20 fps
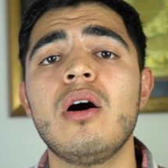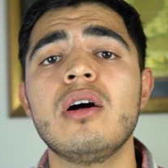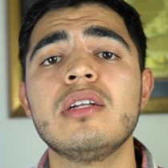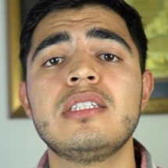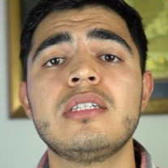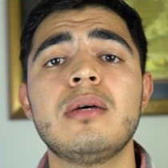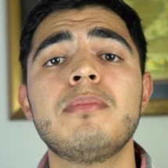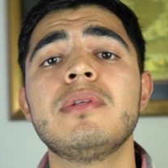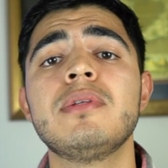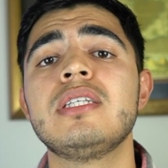on
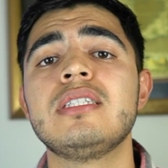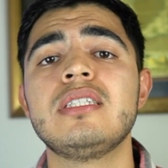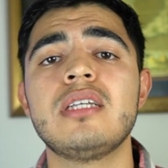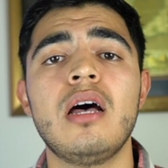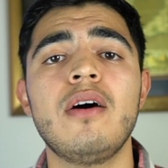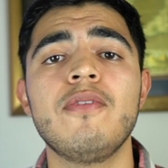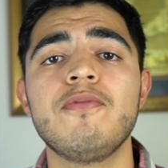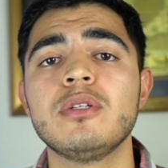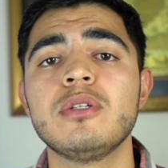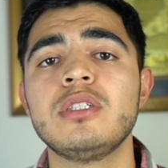some of the
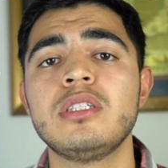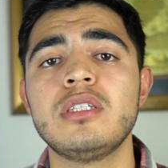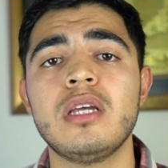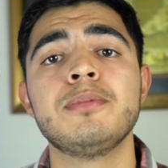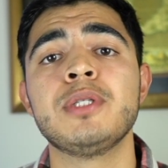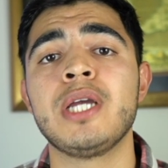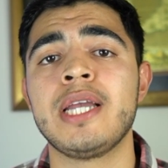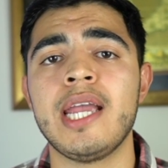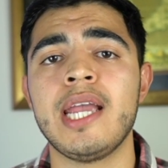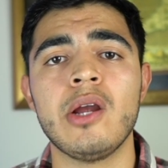tougher
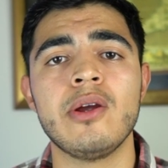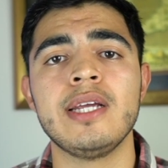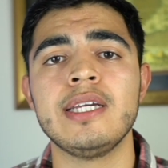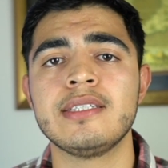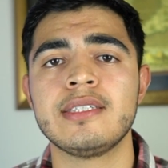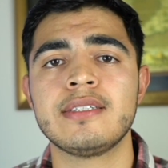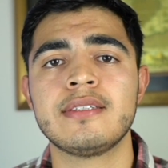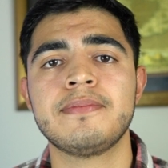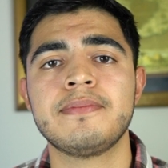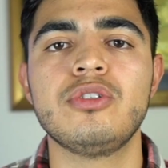subject
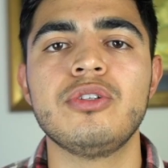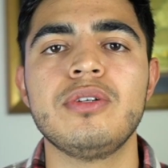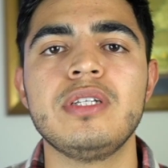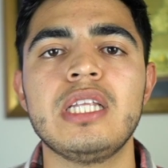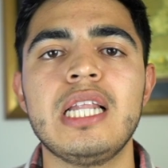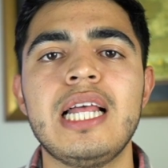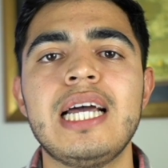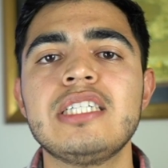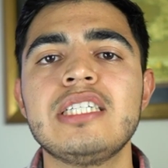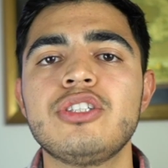areas. During
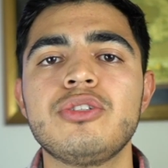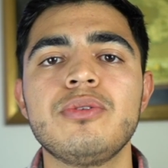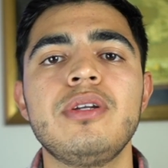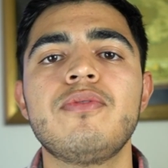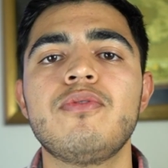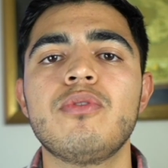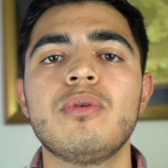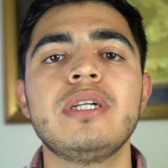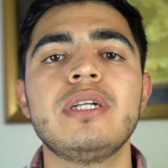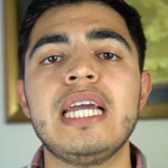the last three to
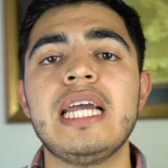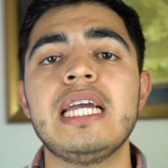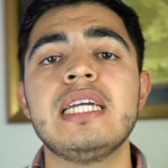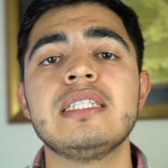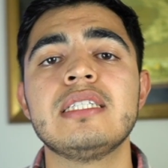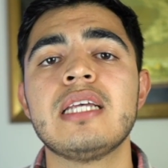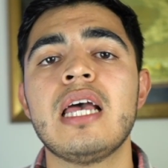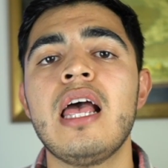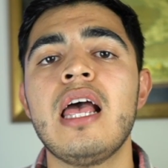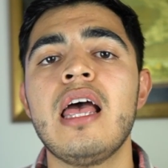four days